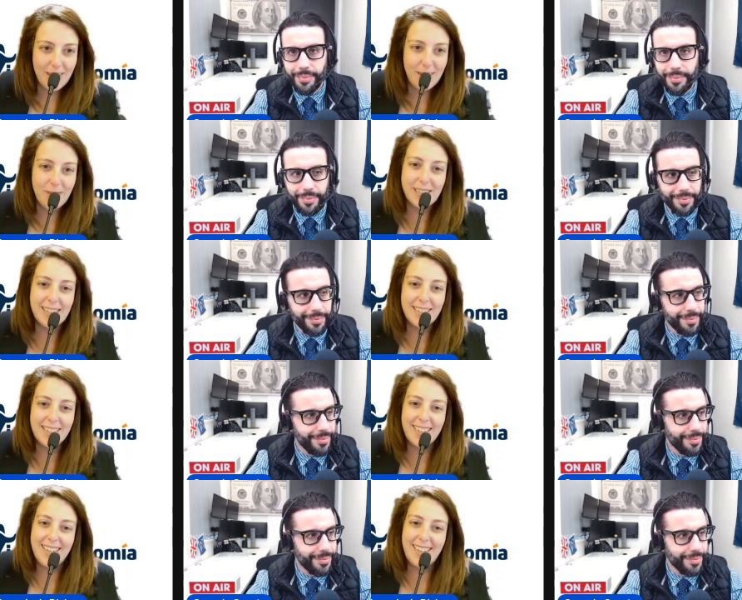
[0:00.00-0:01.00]
Speaker 1: foreign
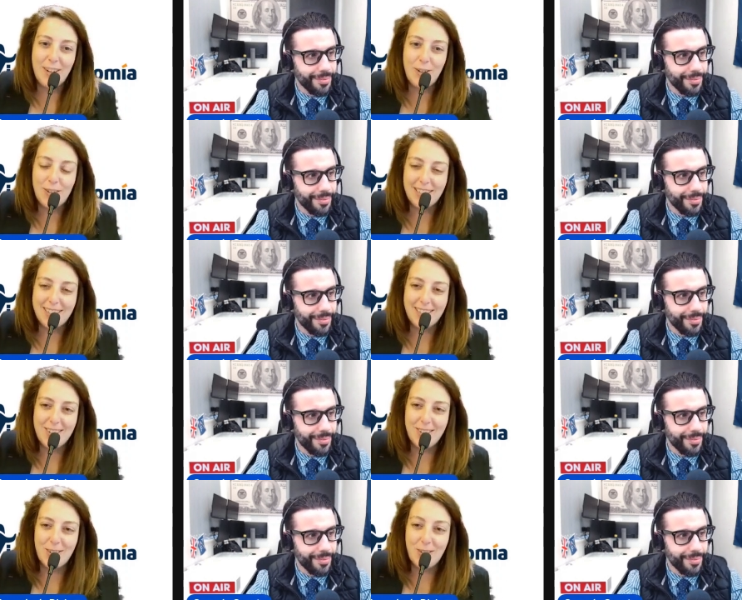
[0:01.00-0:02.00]
exchange market. And in
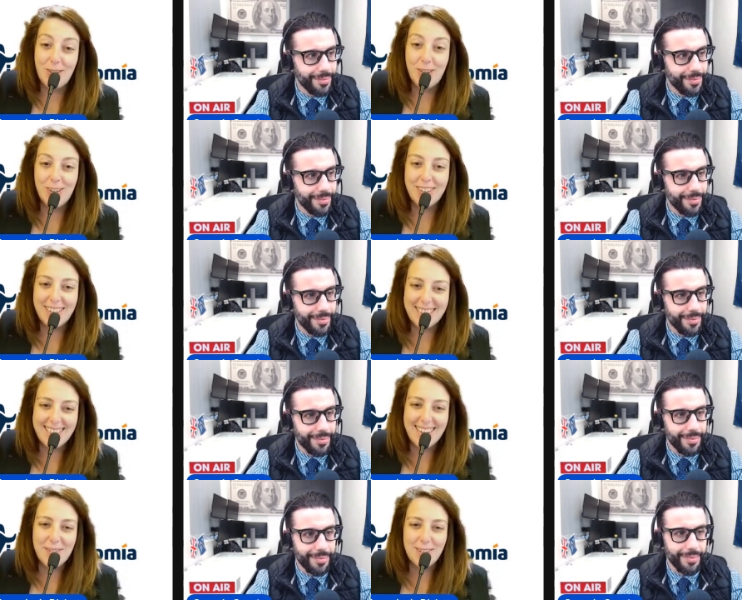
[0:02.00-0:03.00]
connection with
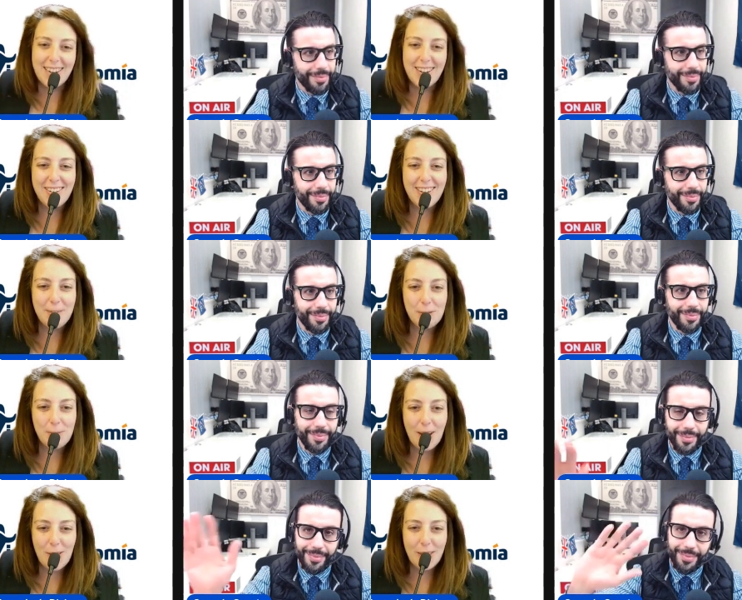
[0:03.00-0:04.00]
London right now, we have
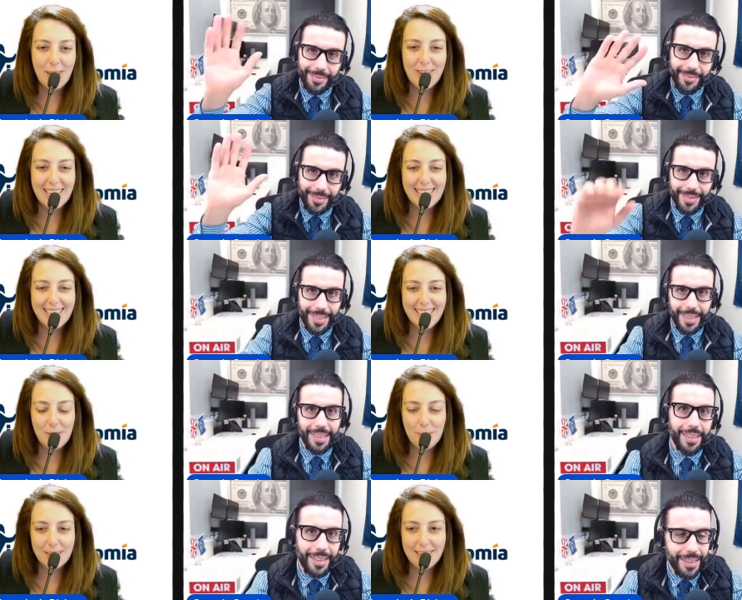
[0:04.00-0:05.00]
Gonzalo Canete.
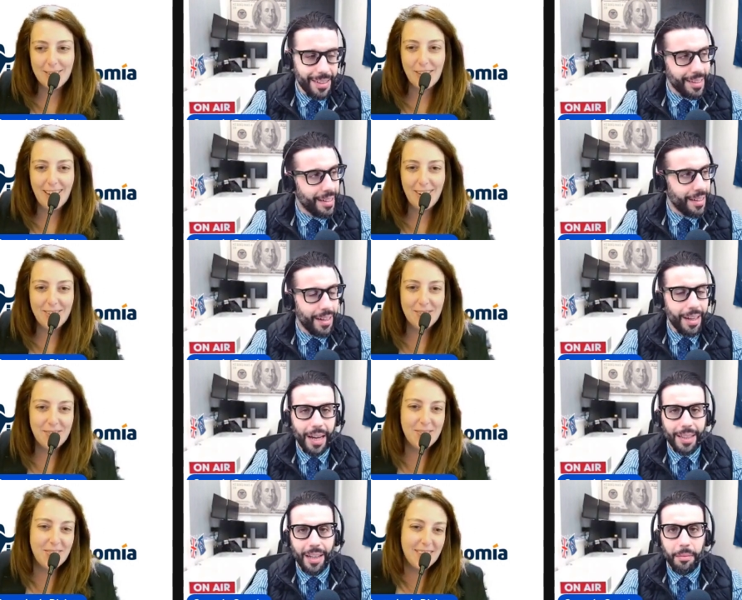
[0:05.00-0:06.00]
How are you, Gonzalo?
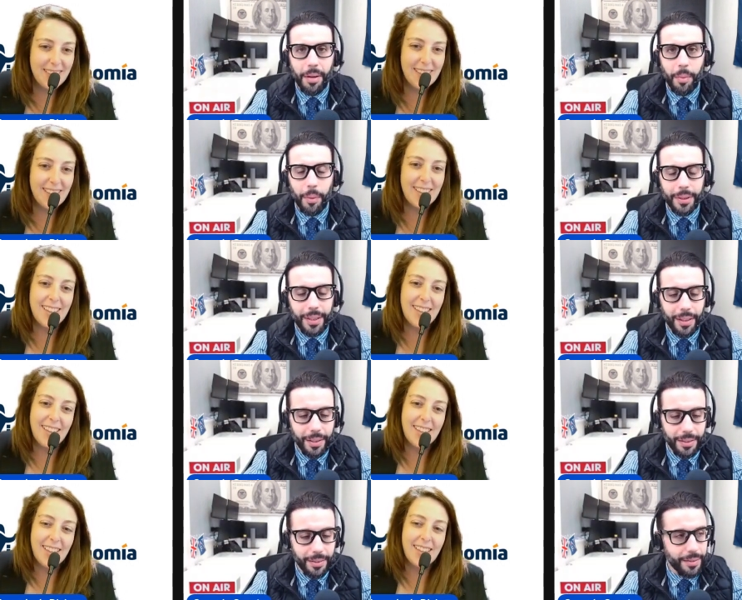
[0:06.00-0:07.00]
Speaker 2: How are you, Alba?
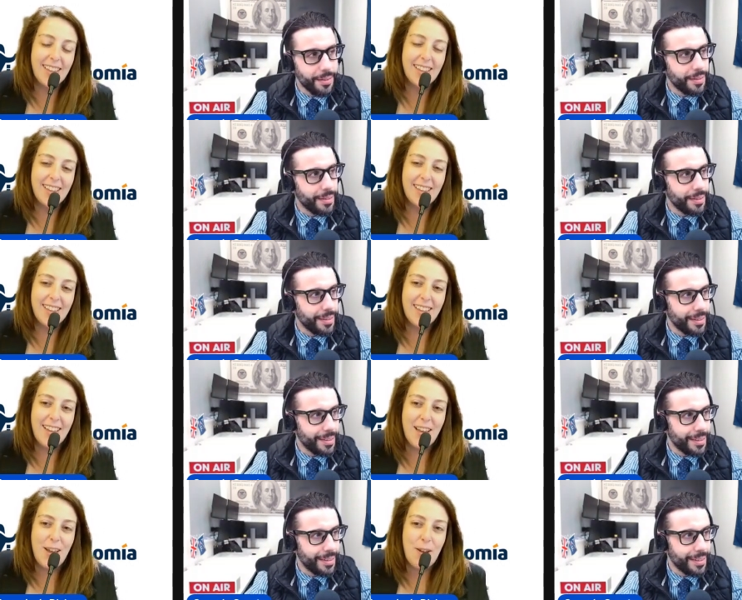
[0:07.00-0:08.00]
Very good afternoon.
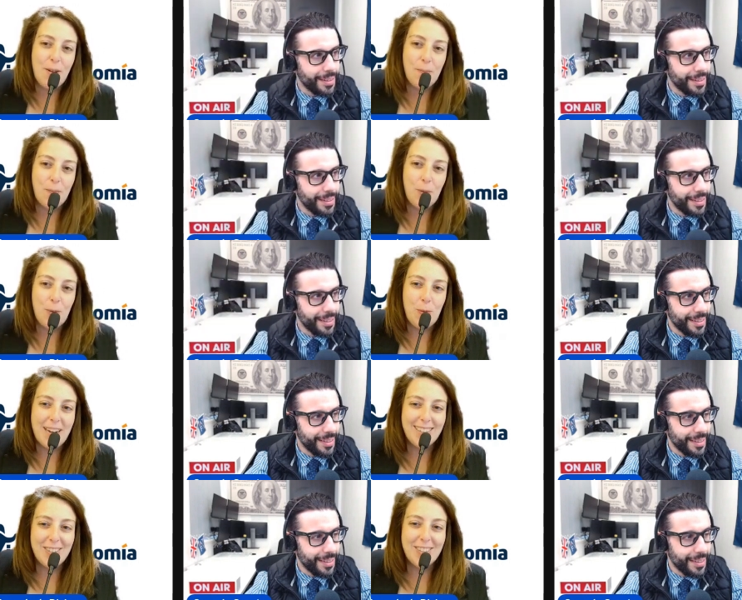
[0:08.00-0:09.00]
Speaker 1: Very
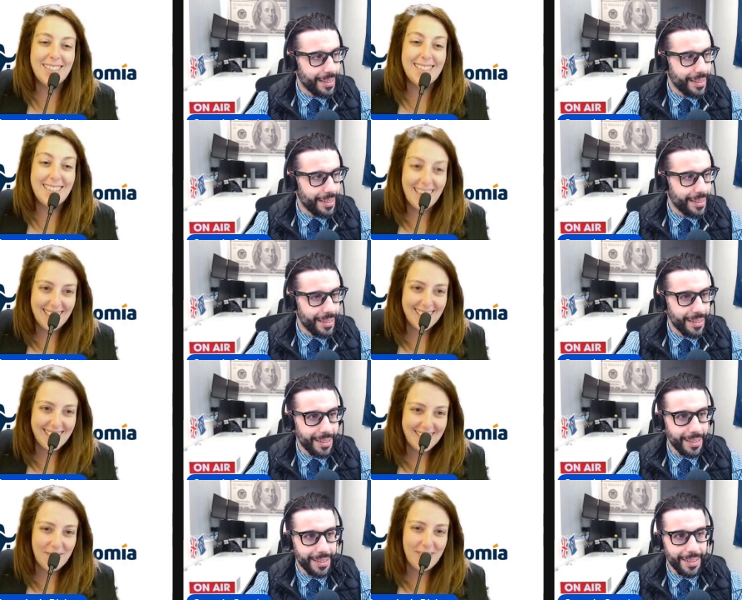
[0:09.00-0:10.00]
good evening already,
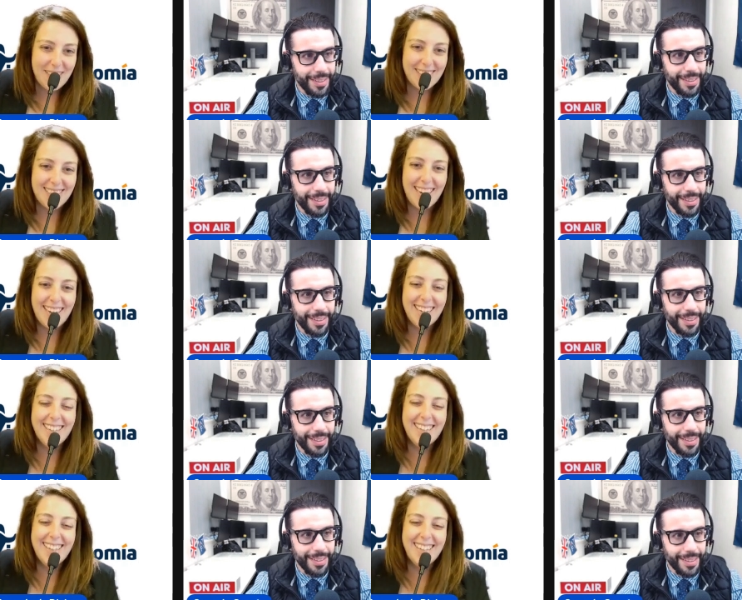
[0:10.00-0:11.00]
but yes, we
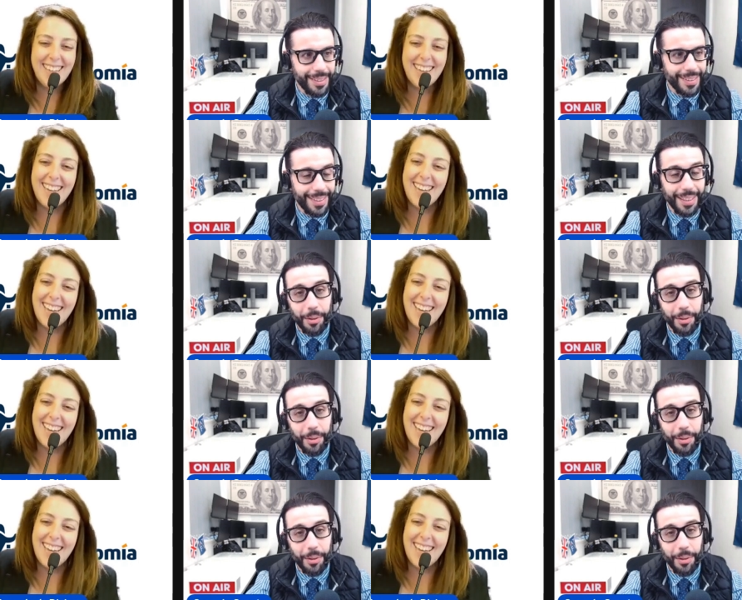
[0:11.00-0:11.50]
want to start by